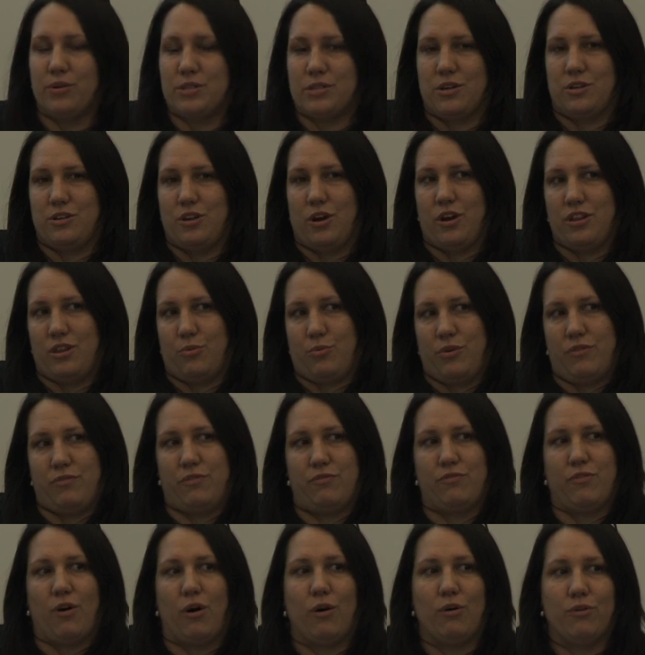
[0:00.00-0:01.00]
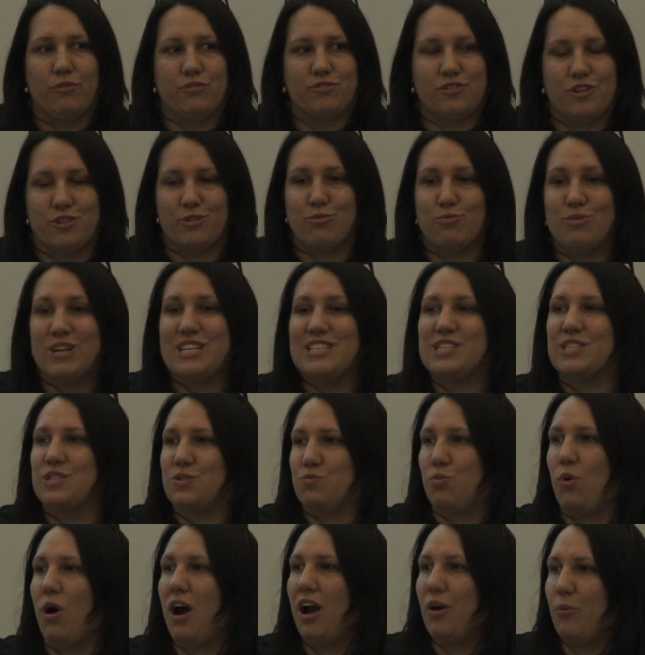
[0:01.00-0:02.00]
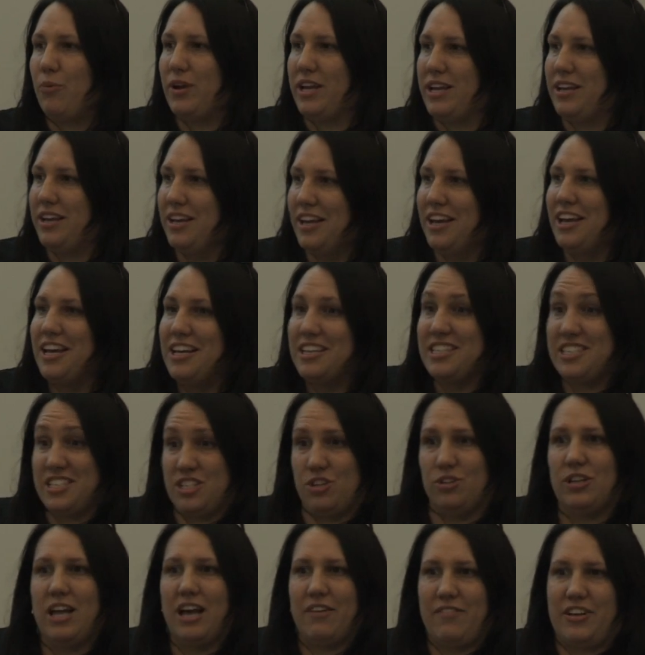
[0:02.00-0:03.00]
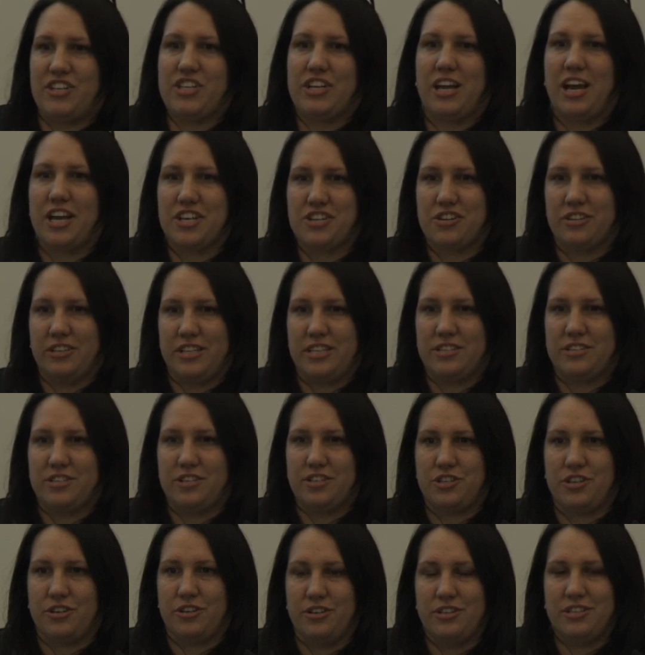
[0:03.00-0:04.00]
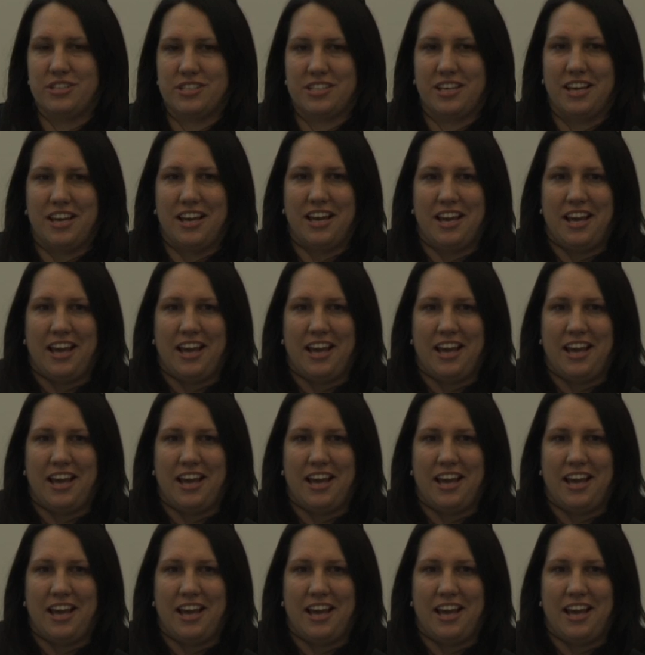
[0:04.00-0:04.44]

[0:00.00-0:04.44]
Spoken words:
also know that we've evolved the reasons why we still have educational institutes